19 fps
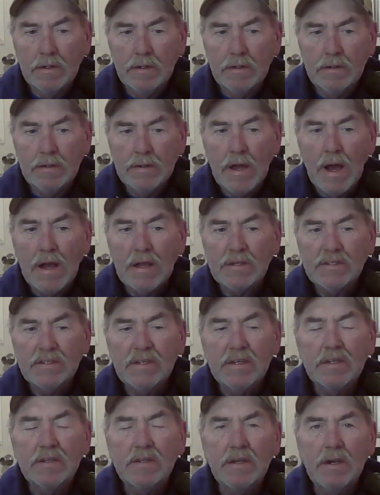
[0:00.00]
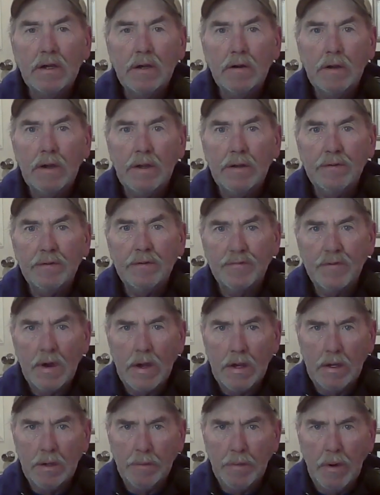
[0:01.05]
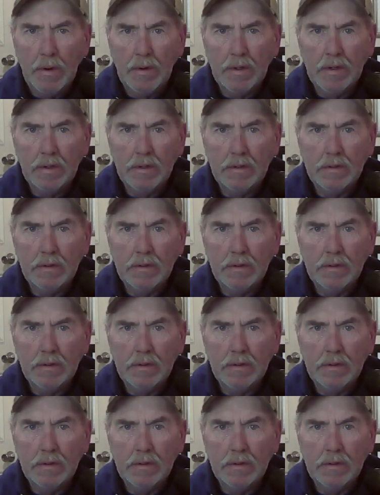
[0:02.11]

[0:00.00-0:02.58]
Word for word: not sit there and fret about it.